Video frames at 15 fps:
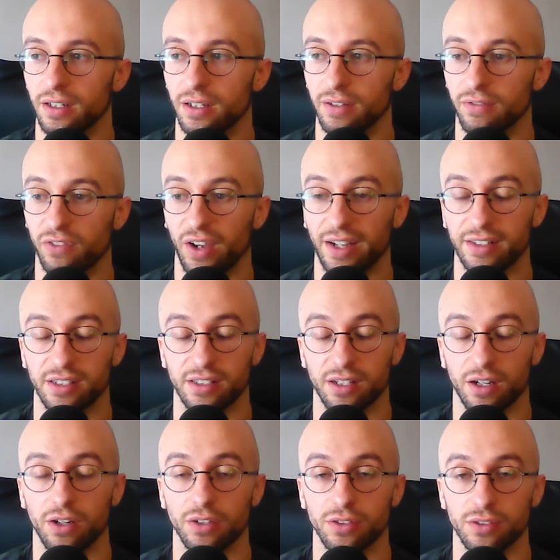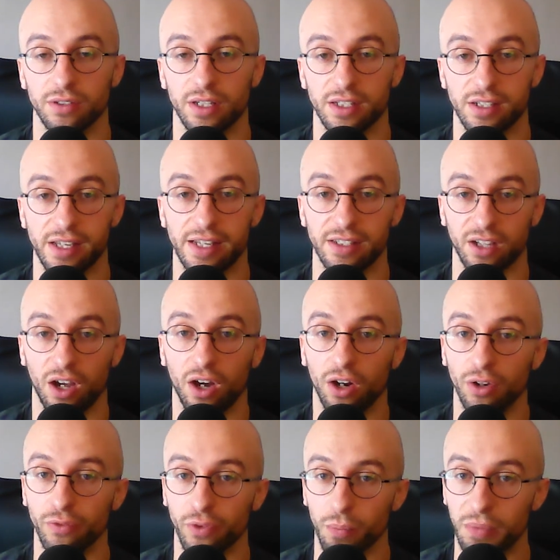in fact, it's hard. It, it's
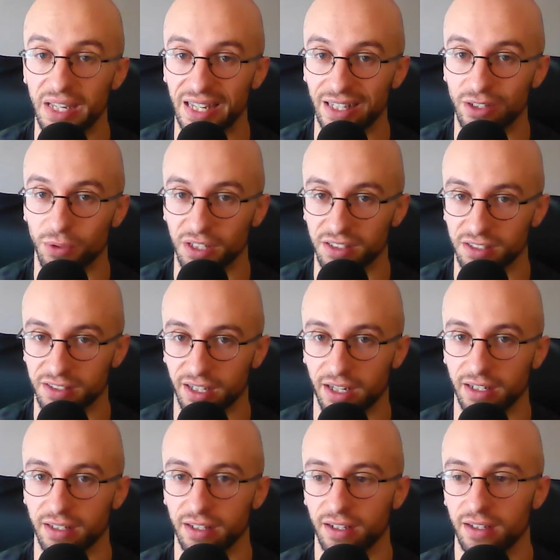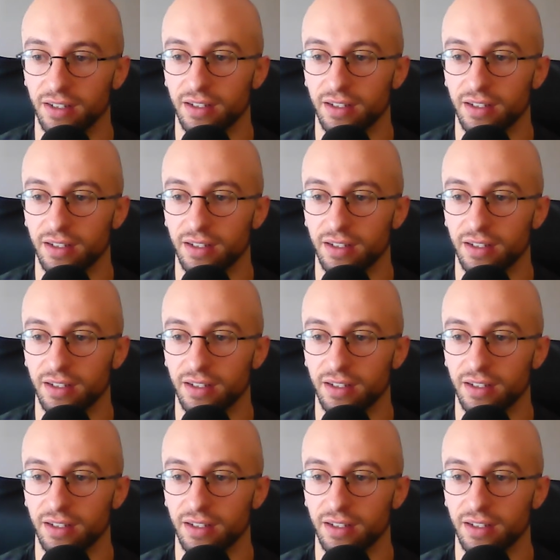hard for me to understand